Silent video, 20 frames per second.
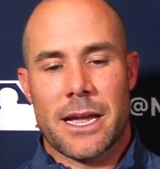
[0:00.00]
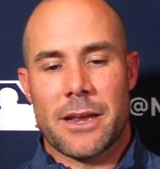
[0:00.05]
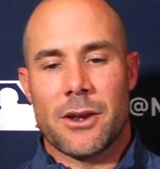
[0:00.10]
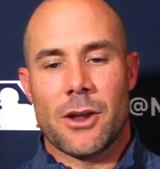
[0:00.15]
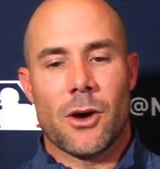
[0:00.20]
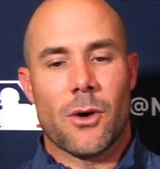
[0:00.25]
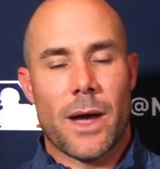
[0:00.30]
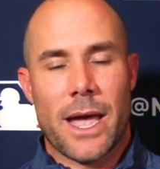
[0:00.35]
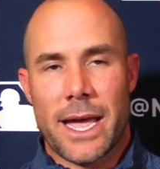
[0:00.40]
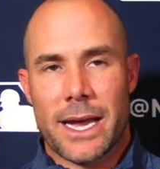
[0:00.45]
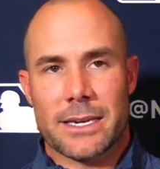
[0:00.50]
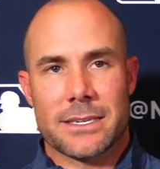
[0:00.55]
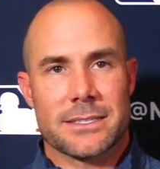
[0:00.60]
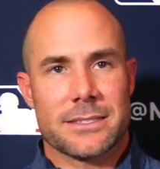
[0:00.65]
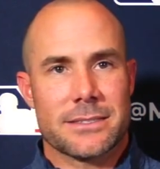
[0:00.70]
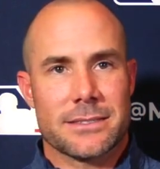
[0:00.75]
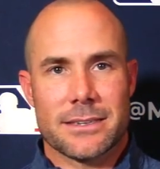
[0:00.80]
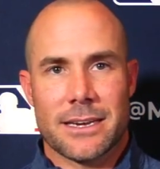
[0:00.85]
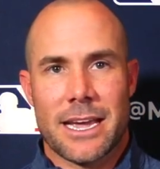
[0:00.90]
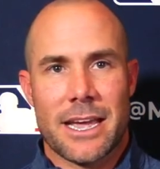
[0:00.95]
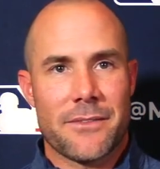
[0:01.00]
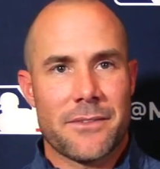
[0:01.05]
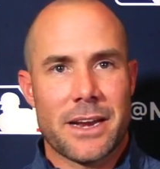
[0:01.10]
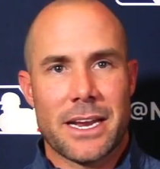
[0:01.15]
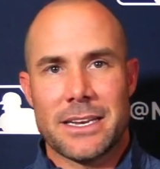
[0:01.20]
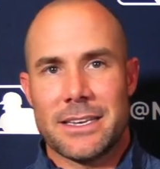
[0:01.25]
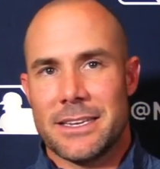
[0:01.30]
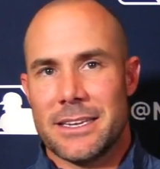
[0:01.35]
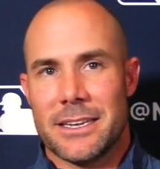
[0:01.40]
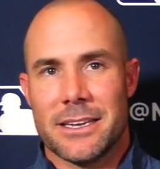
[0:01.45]
know X, I have an
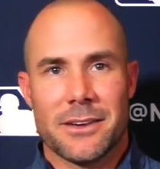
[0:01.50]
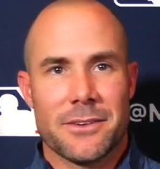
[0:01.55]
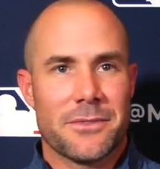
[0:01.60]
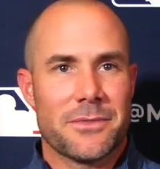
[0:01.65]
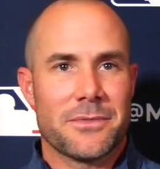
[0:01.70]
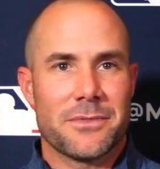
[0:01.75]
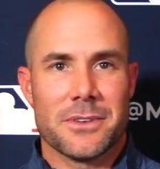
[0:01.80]
idea of